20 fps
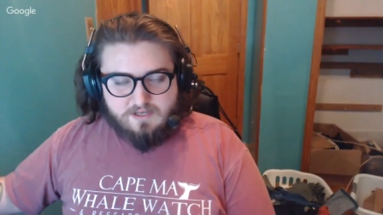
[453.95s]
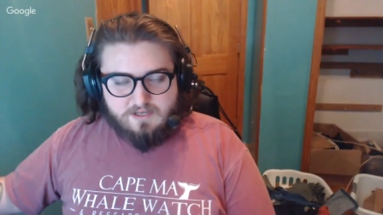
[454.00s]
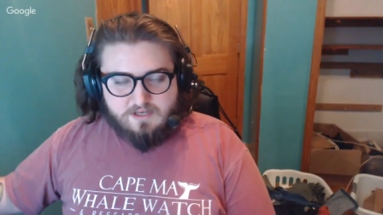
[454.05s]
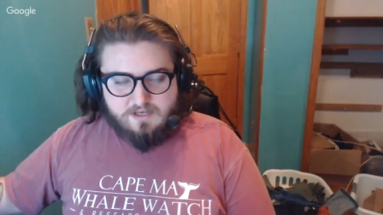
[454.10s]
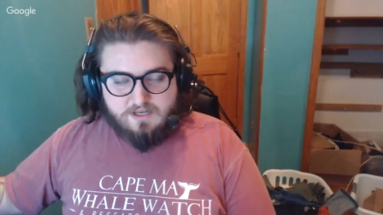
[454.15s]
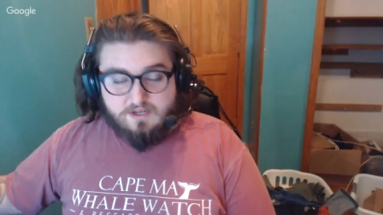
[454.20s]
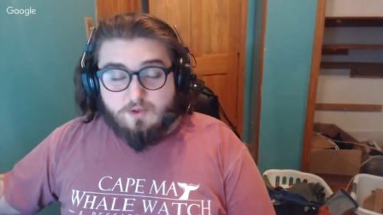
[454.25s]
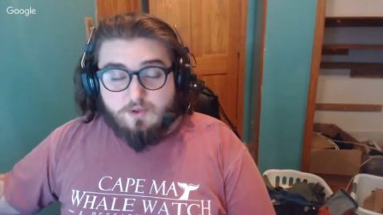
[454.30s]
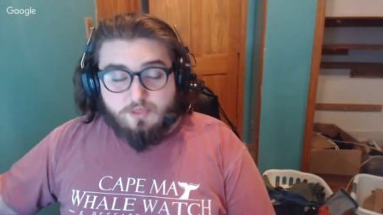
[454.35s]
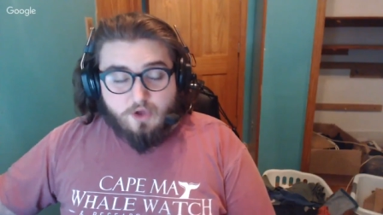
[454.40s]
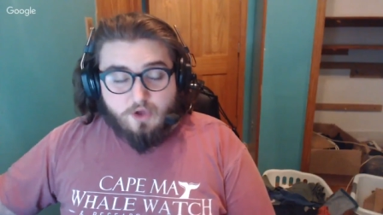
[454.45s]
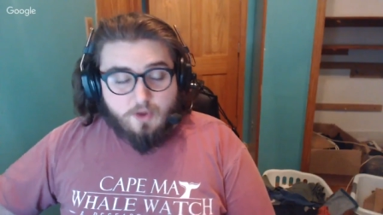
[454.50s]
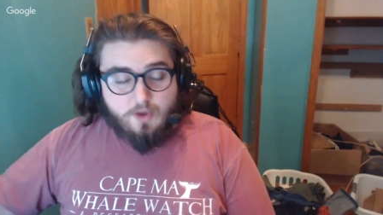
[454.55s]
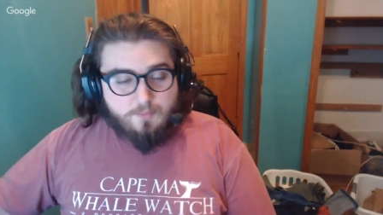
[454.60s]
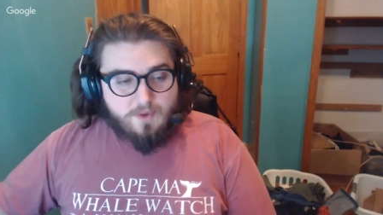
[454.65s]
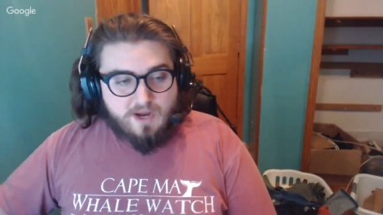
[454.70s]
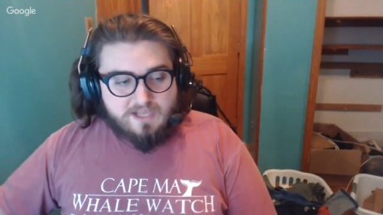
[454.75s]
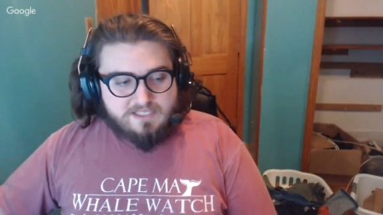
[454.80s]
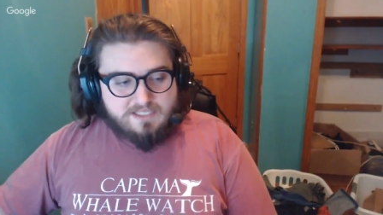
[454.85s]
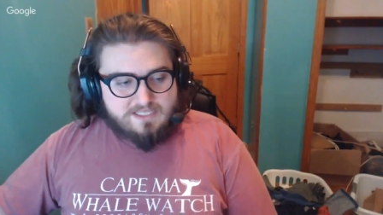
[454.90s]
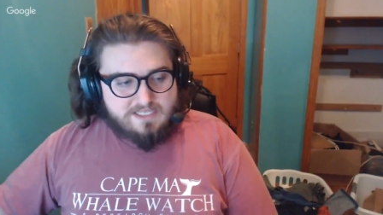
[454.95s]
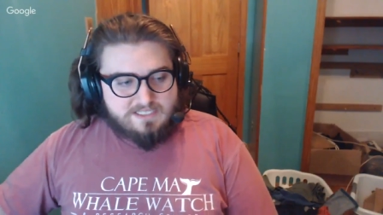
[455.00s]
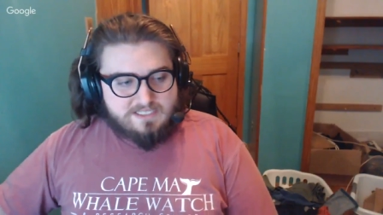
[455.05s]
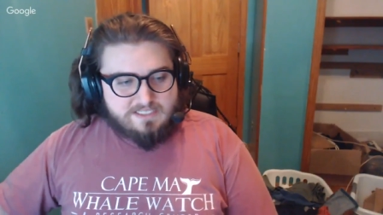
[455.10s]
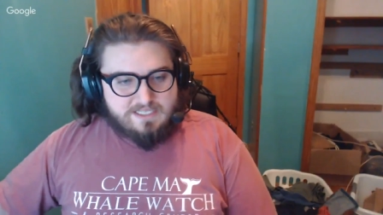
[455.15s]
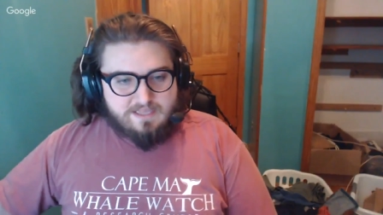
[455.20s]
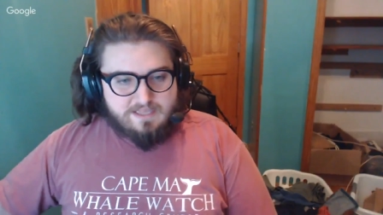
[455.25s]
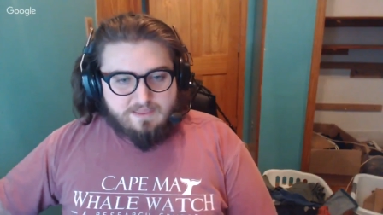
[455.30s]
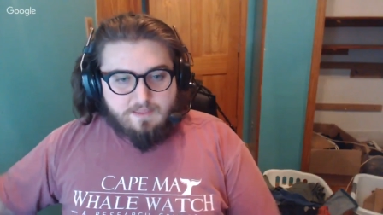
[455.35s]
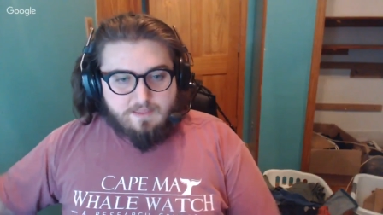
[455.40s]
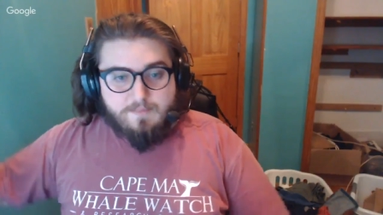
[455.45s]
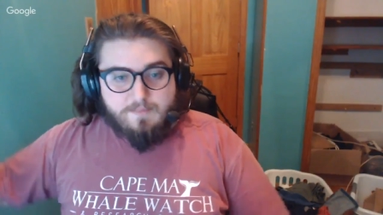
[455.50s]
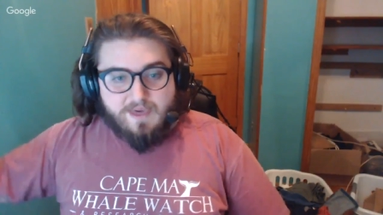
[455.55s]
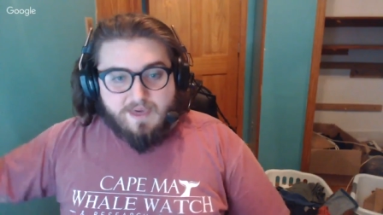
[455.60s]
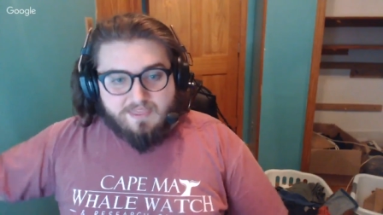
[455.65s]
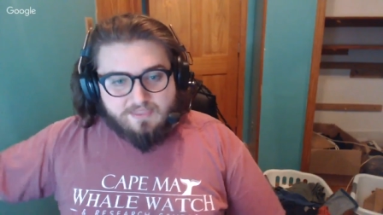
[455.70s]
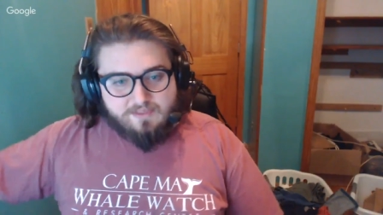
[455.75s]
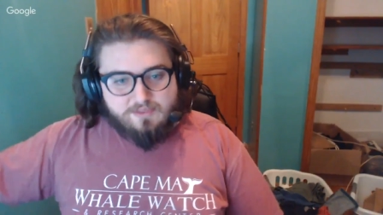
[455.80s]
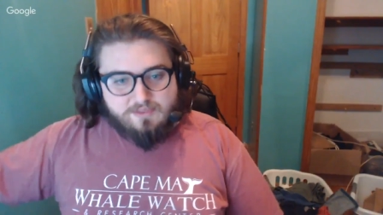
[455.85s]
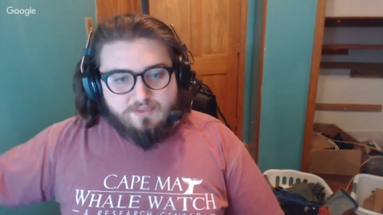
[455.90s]
your thought process, and the
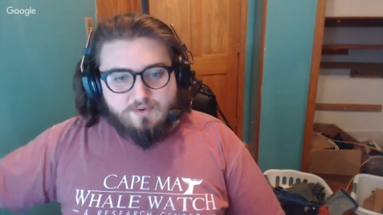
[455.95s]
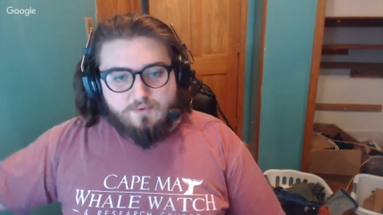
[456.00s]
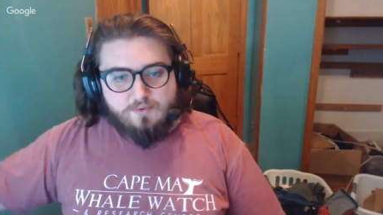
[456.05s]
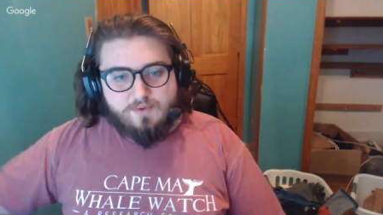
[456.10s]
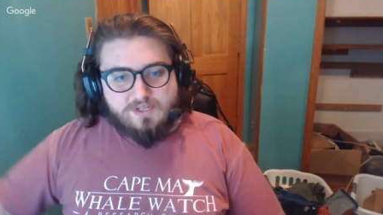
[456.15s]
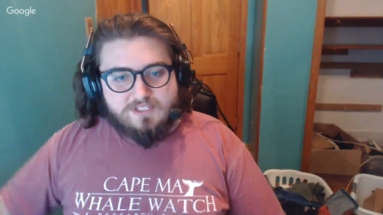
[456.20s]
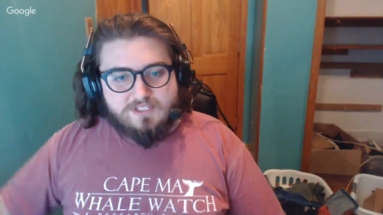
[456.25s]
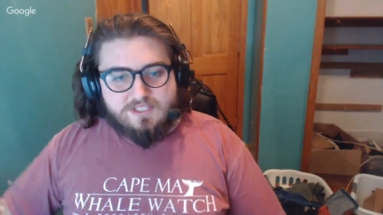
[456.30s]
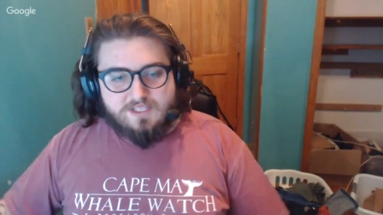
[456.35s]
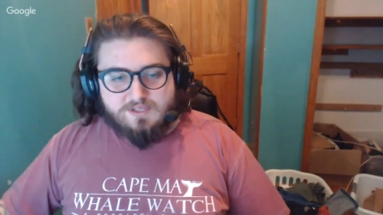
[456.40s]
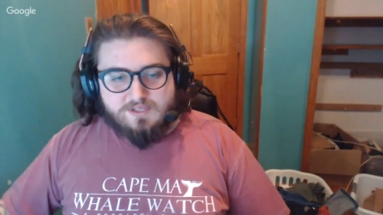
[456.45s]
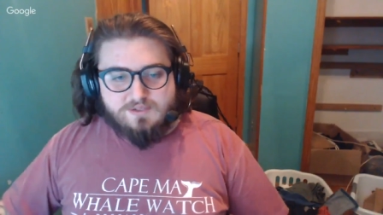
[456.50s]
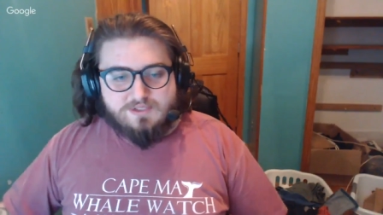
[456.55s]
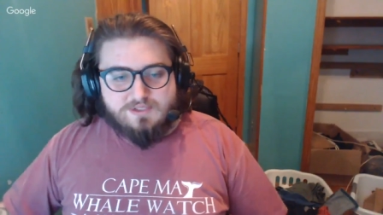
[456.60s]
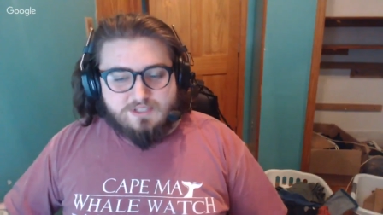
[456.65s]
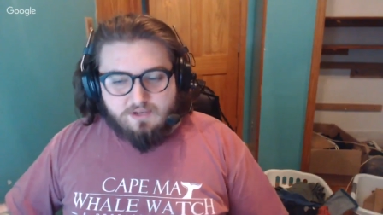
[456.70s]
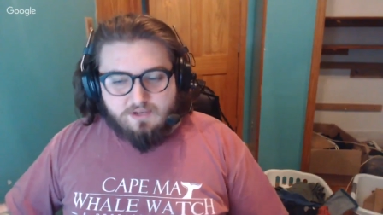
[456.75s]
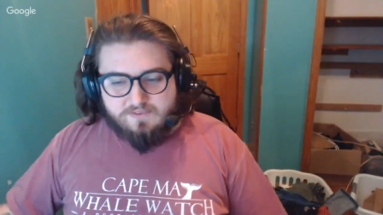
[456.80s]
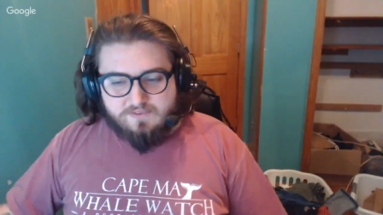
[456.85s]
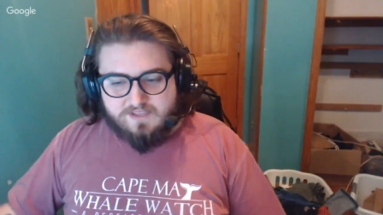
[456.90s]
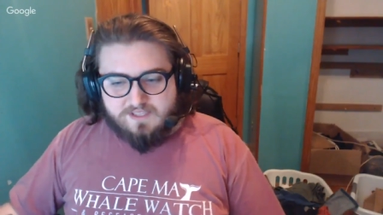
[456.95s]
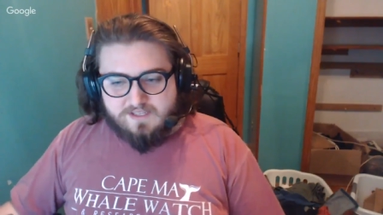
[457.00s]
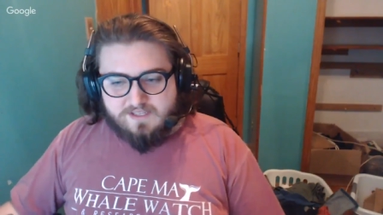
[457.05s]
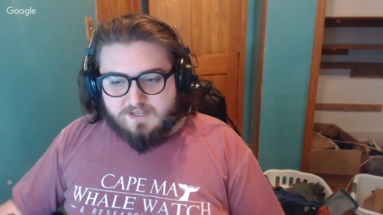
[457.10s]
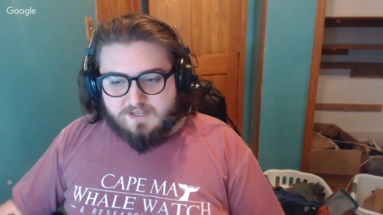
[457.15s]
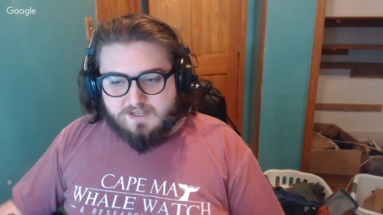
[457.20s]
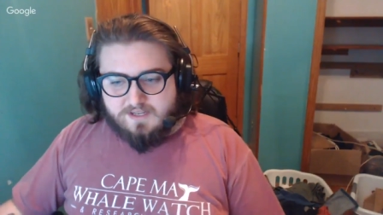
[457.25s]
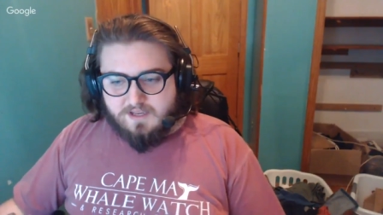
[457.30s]
method through which that you solve it.